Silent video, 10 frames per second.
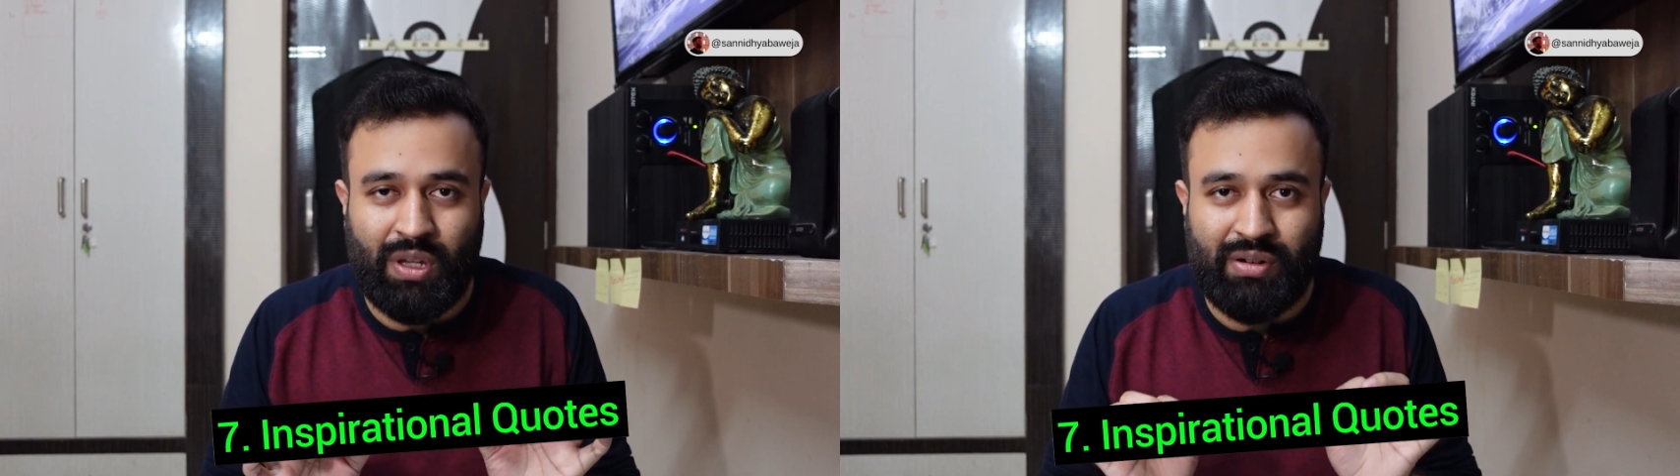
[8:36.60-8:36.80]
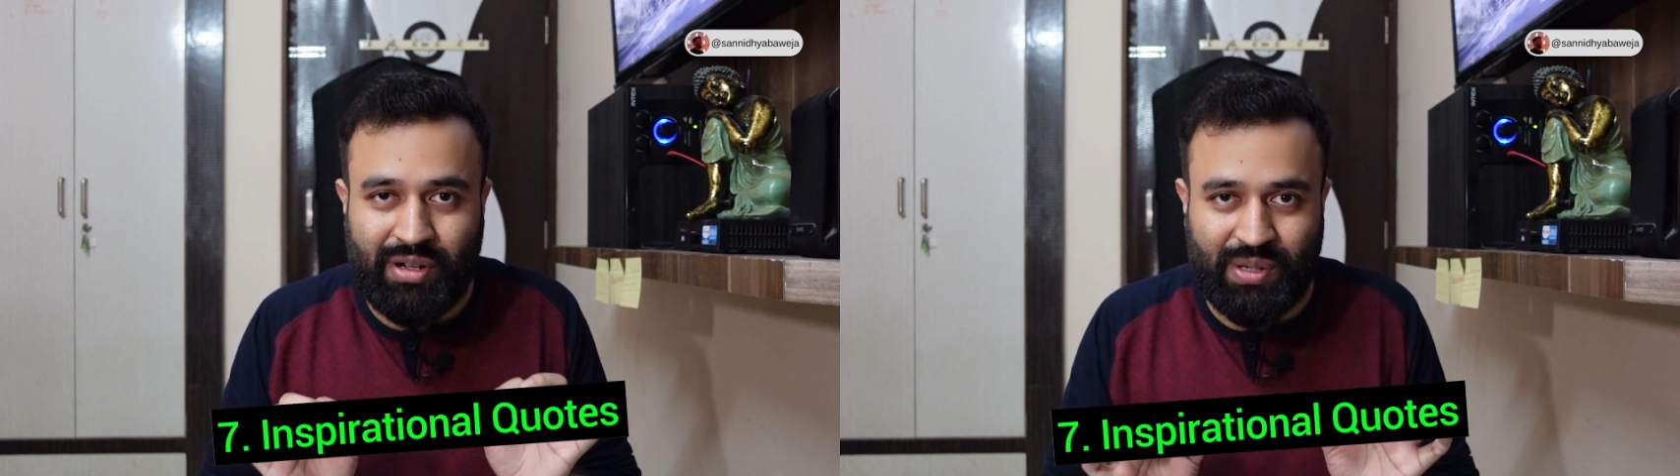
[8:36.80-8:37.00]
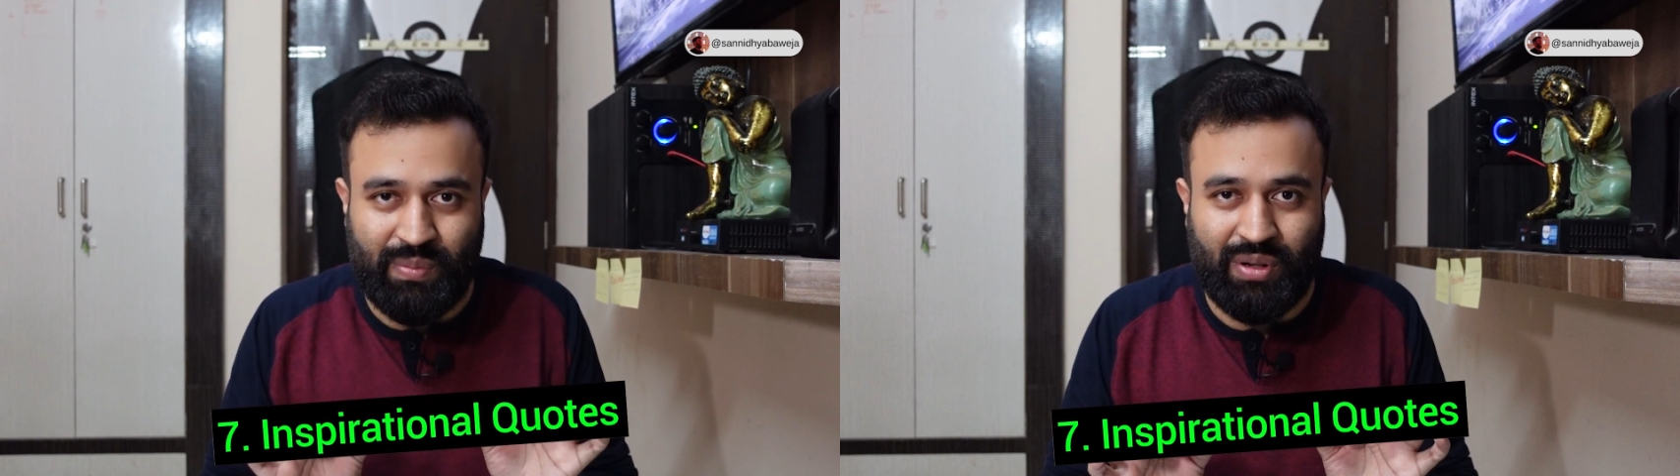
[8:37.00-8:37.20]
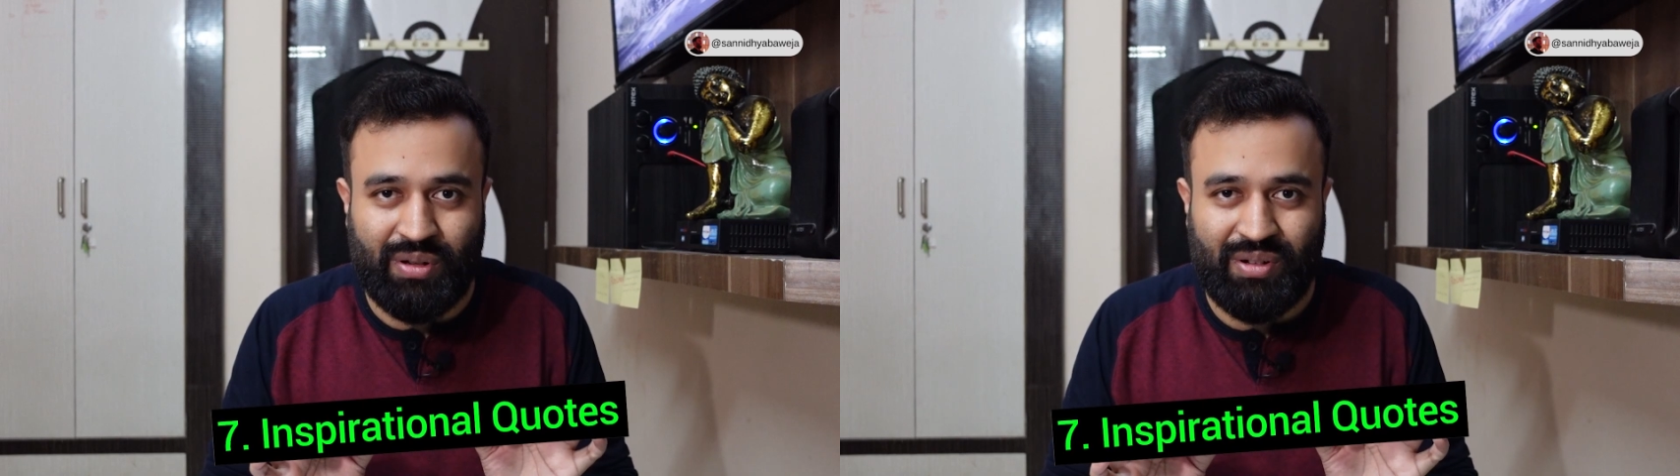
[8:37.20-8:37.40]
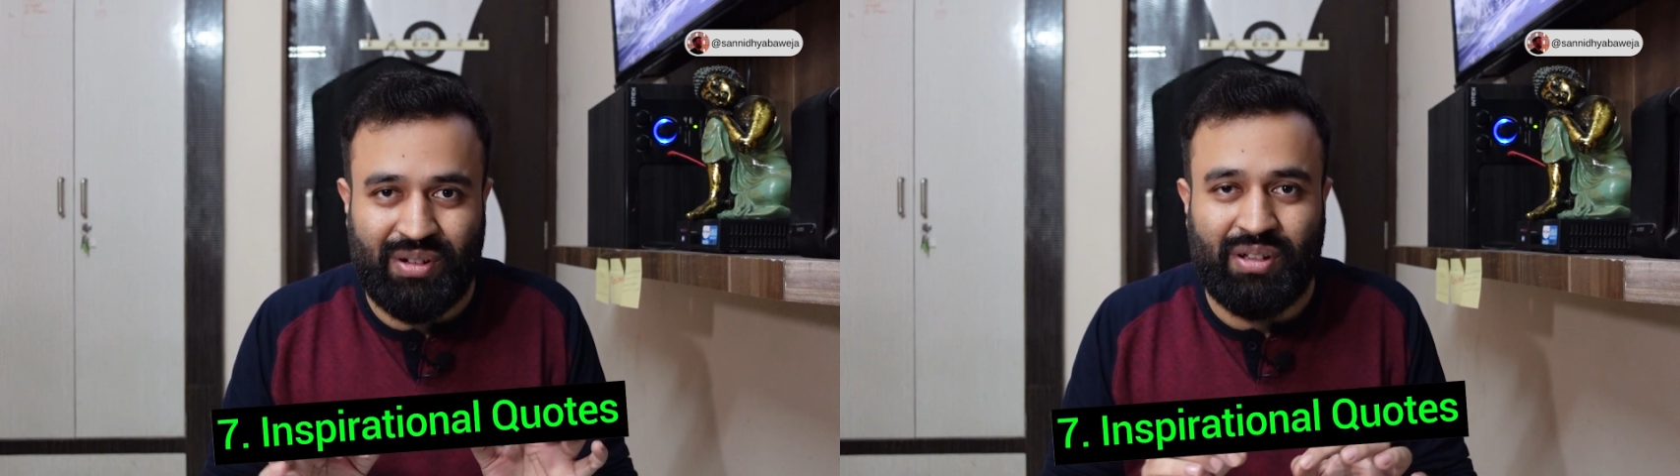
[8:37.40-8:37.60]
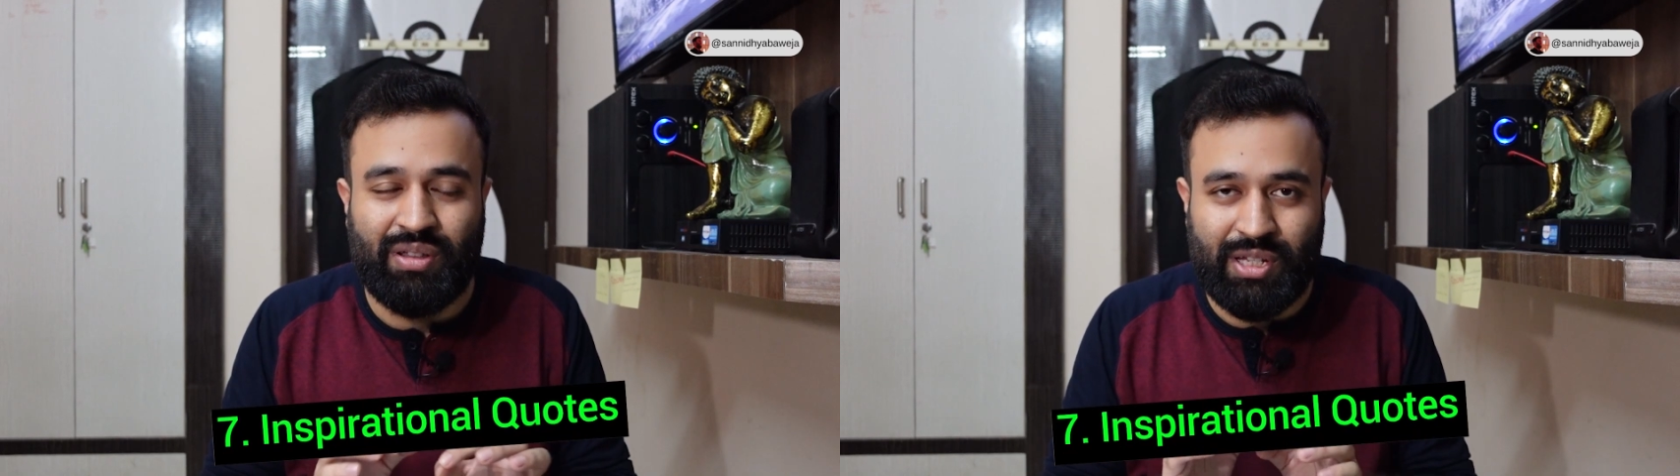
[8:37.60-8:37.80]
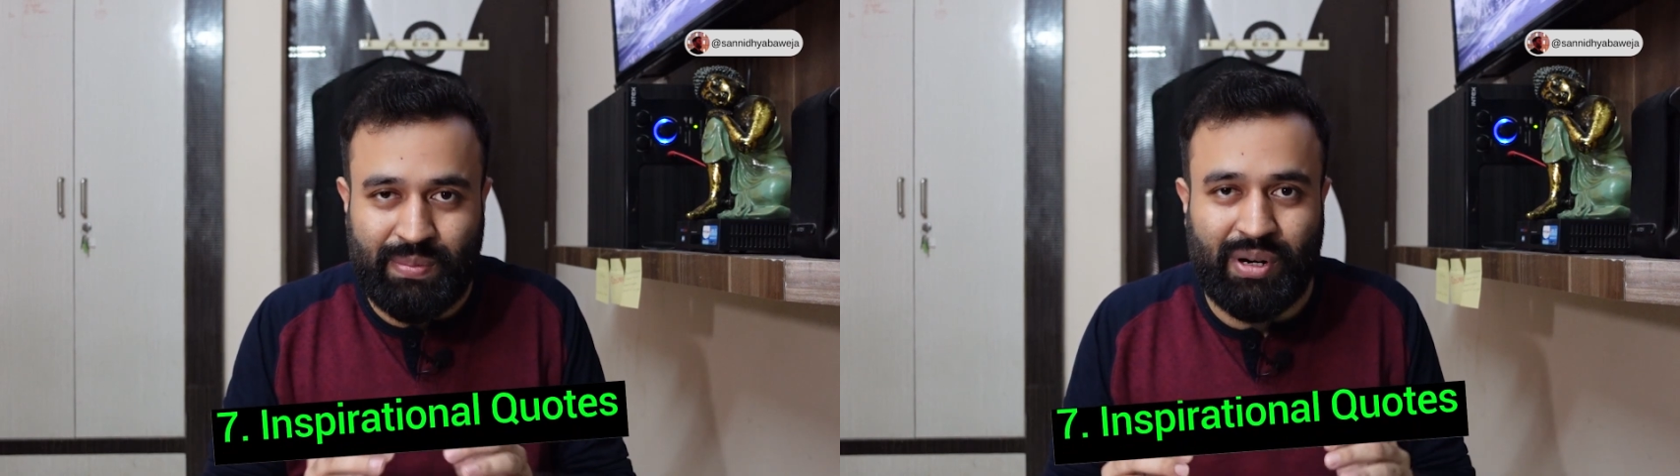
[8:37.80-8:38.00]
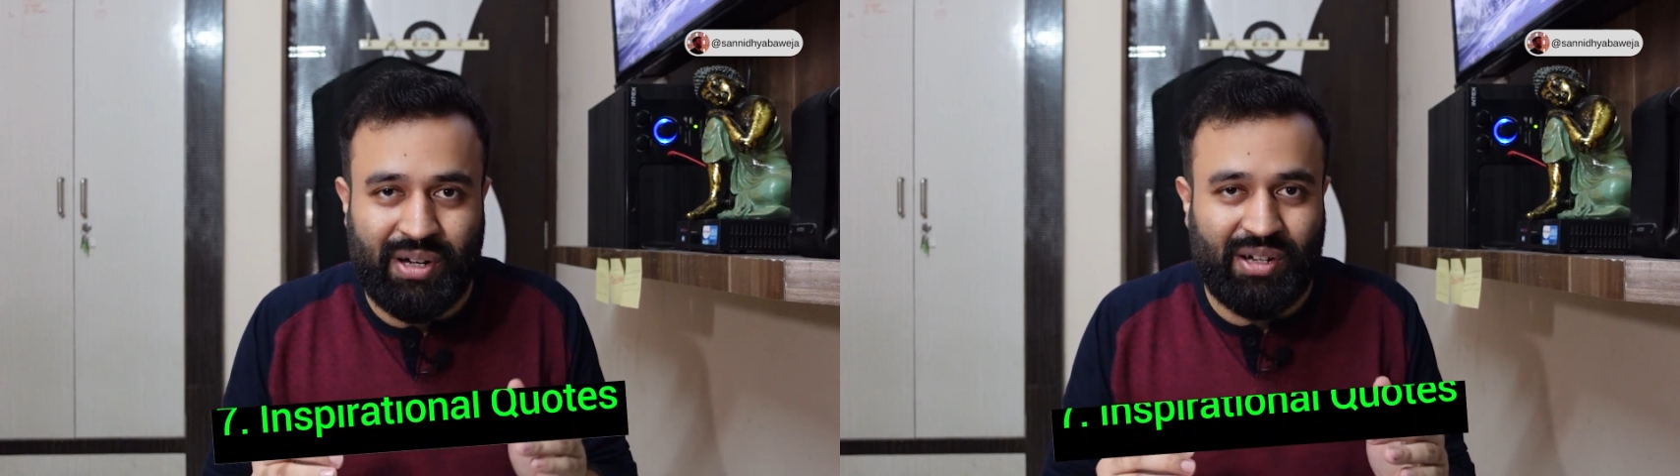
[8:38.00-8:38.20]
Trust me, this
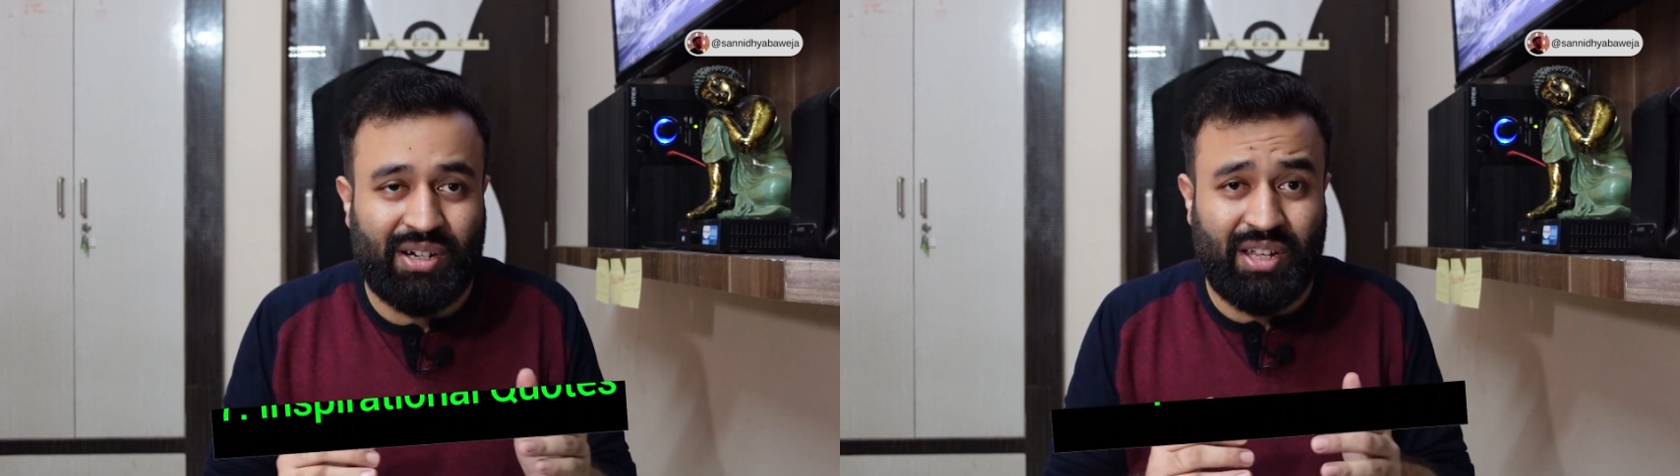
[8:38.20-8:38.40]
particular